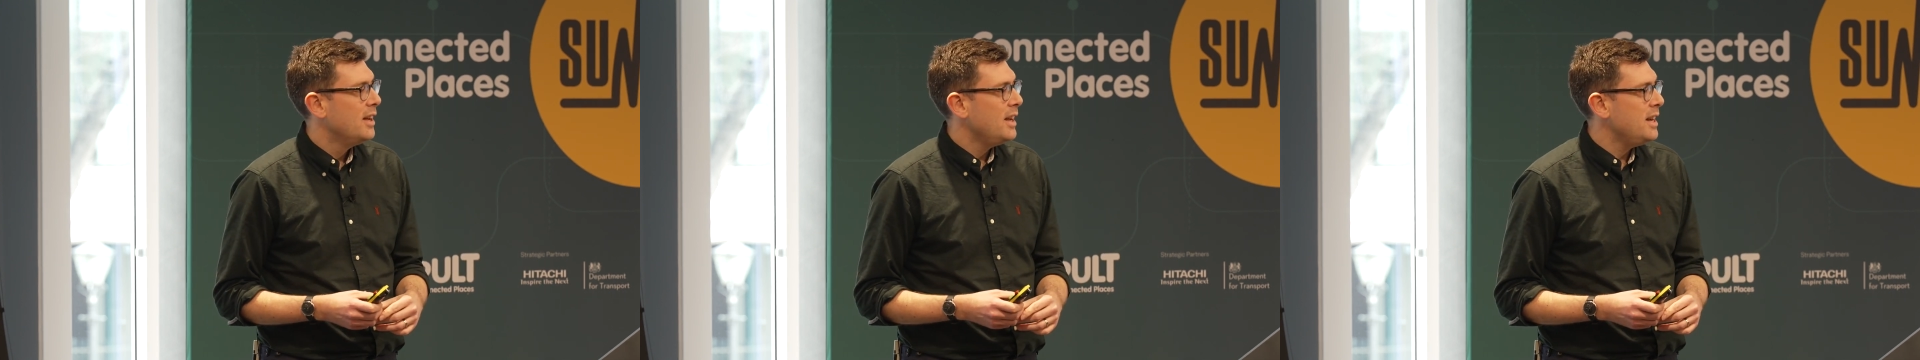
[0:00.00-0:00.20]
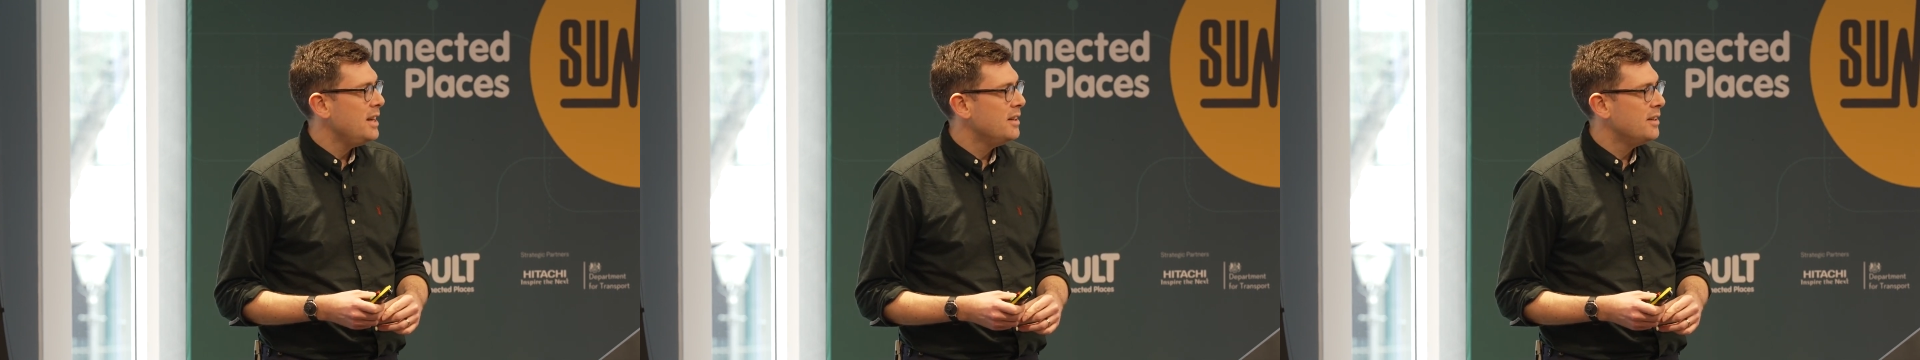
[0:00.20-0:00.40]

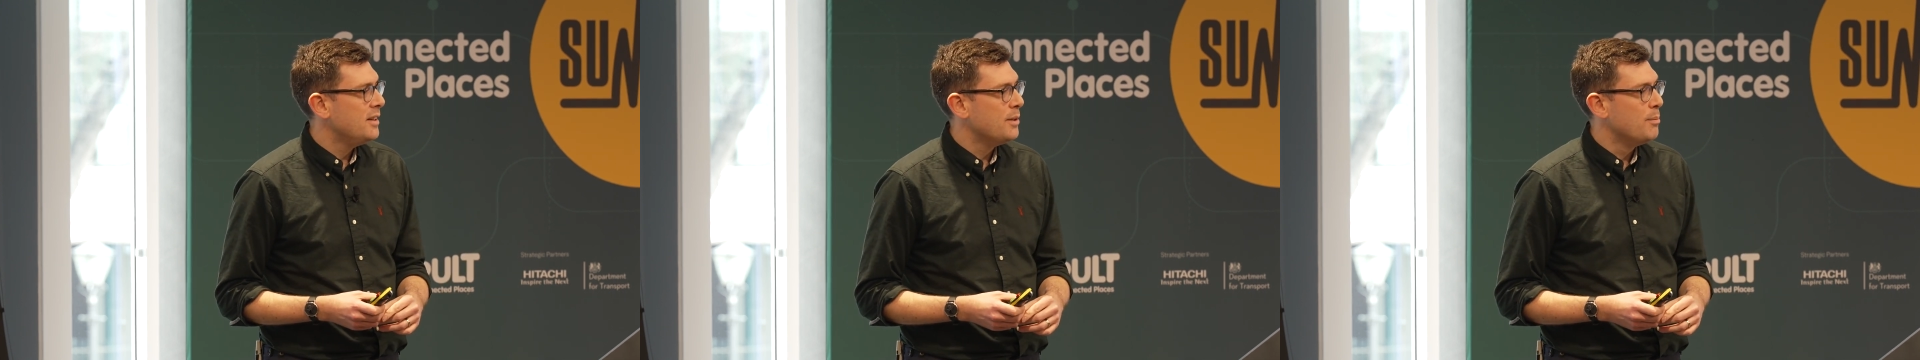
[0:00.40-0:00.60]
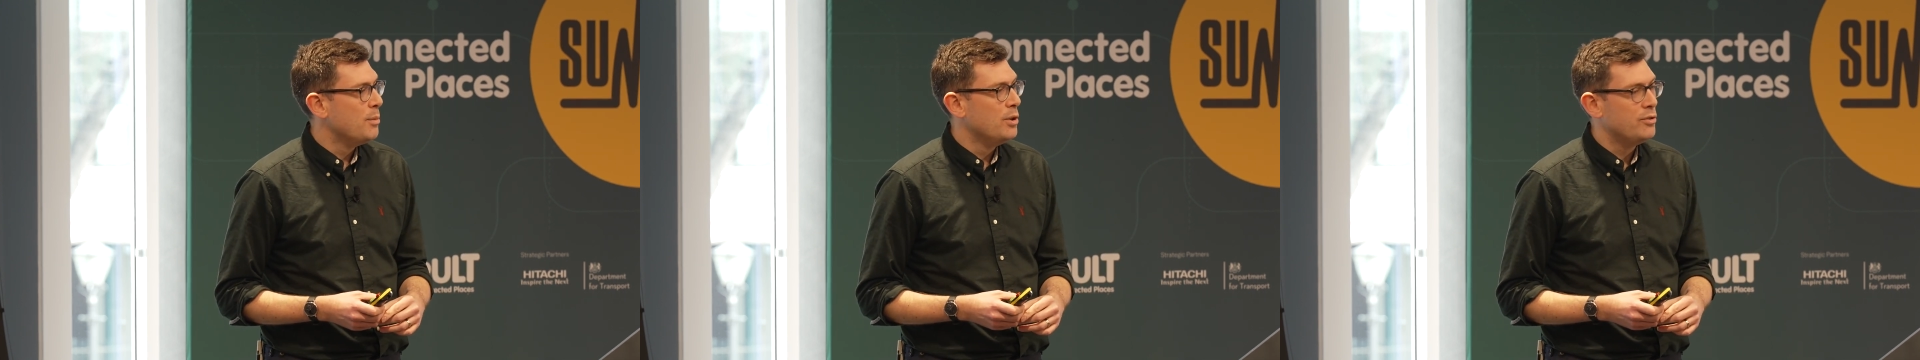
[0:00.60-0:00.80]
in
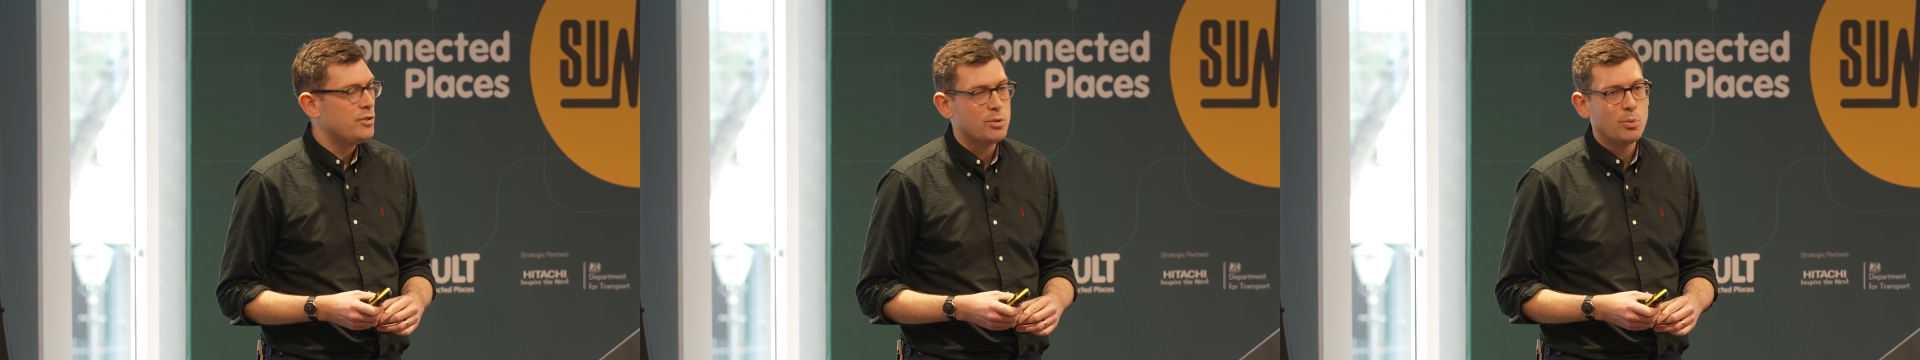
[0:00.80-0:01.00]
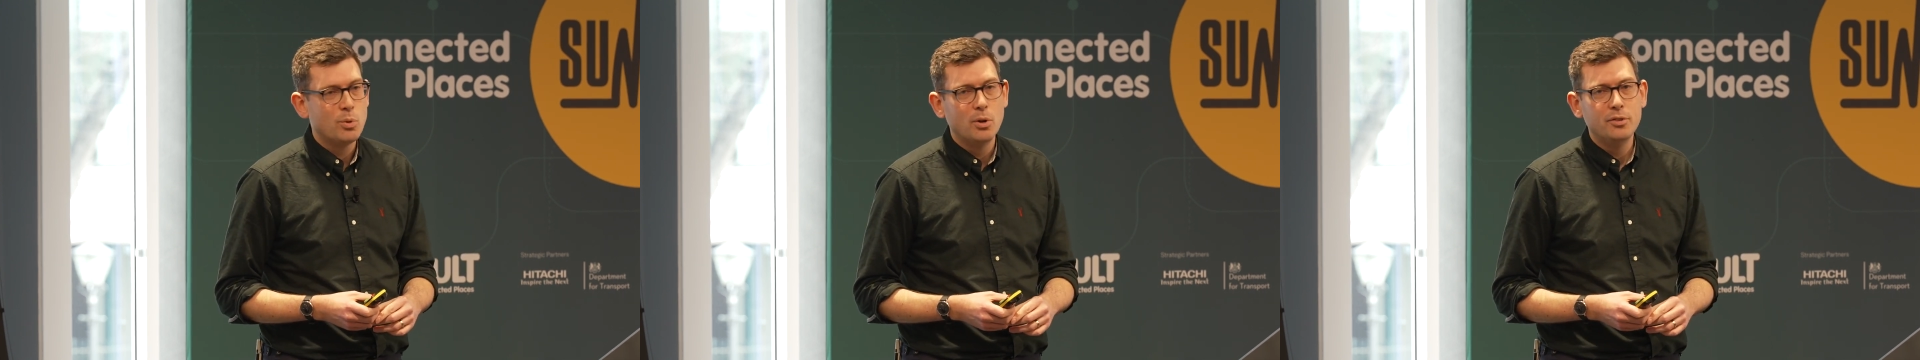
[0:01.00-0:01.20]
the move
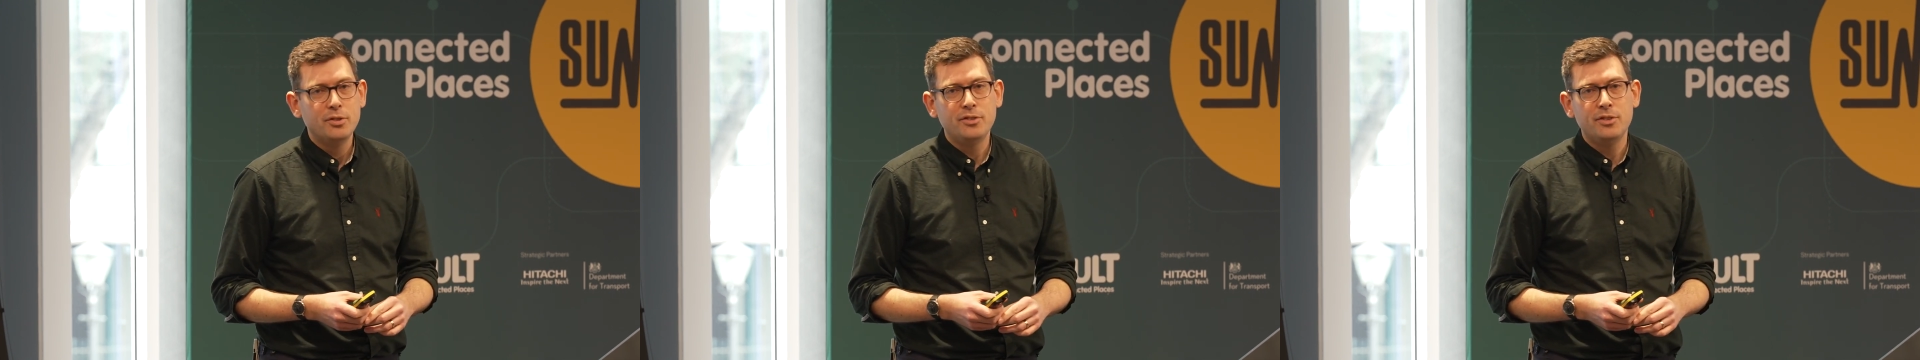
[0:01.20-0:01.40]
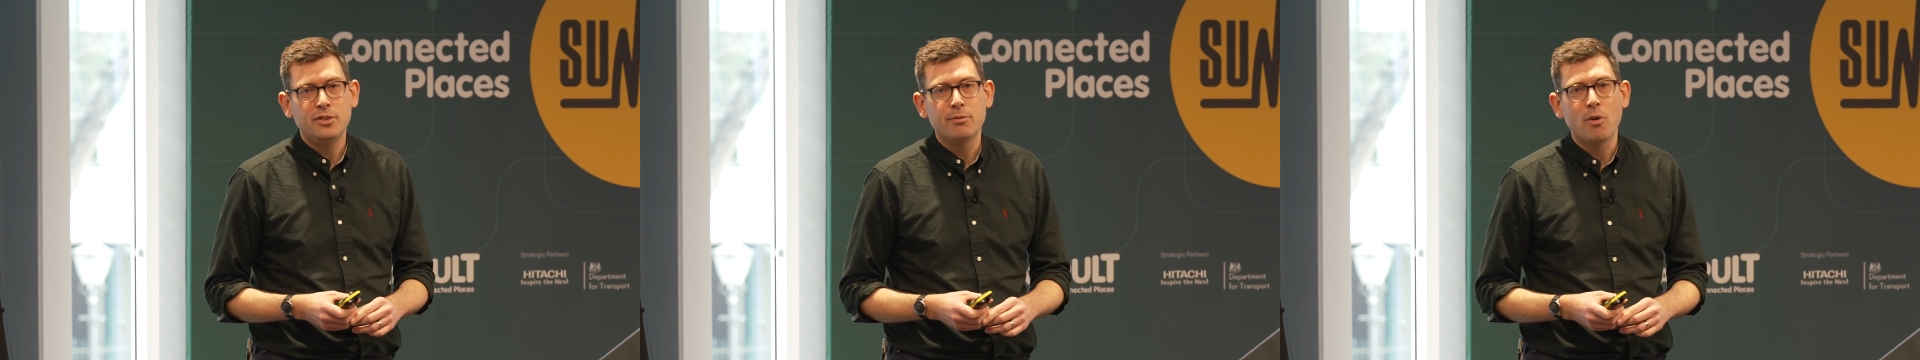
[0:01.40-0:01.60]
towards
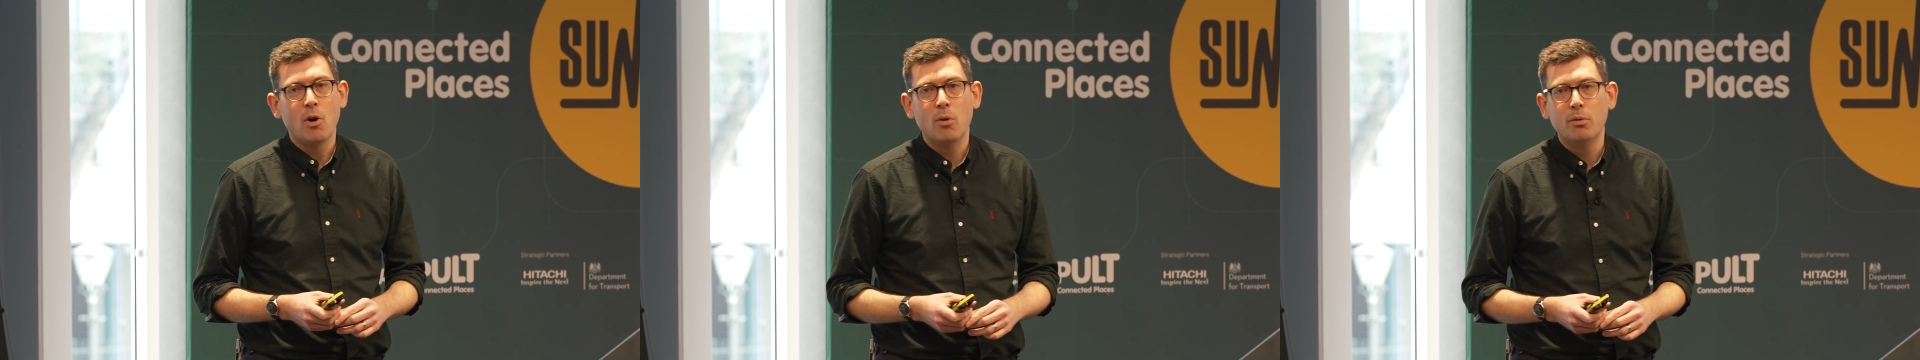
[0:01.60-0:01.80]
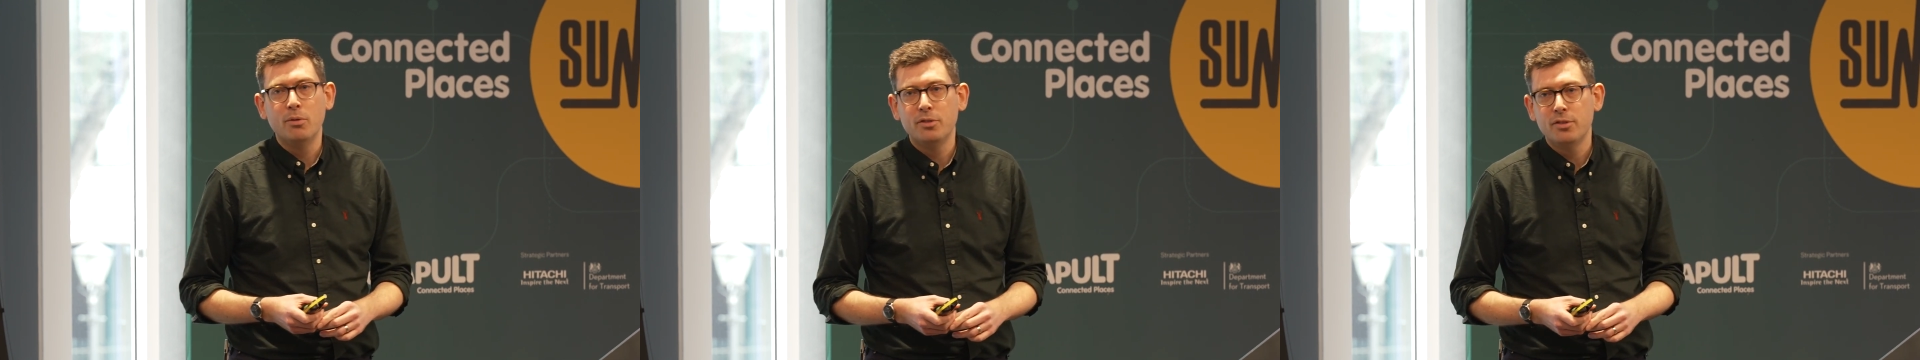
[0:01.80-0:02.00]

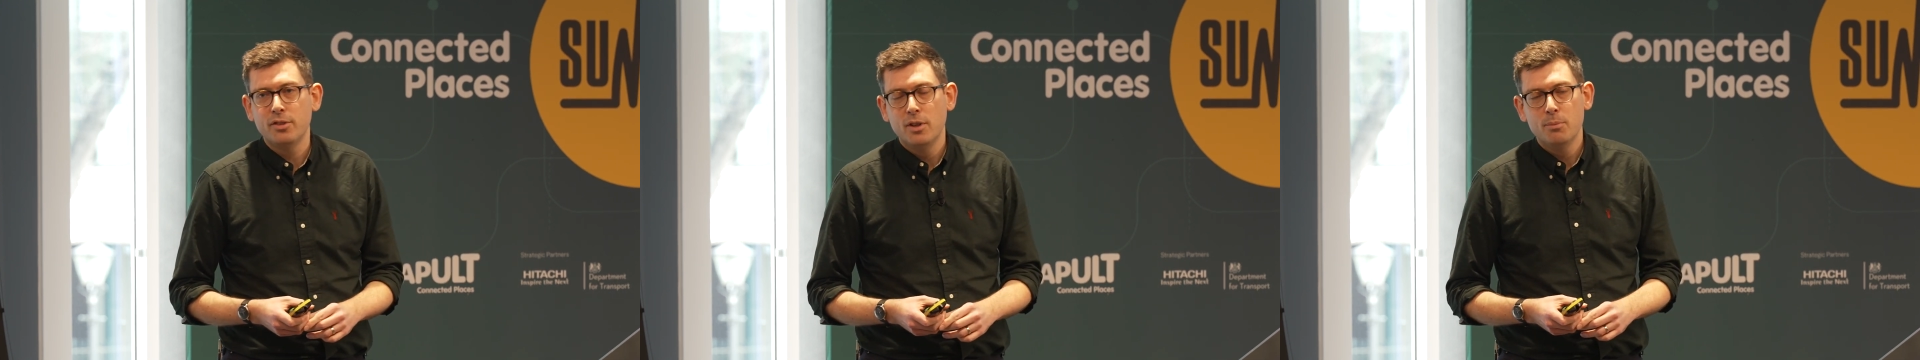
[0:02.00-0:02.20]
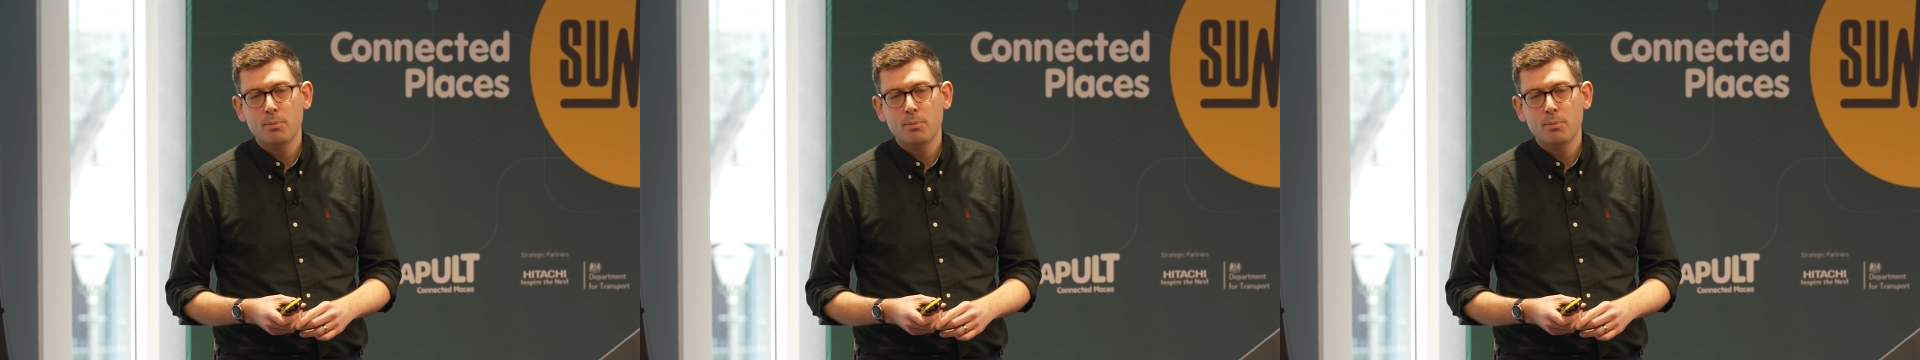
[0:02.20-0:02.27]
devolved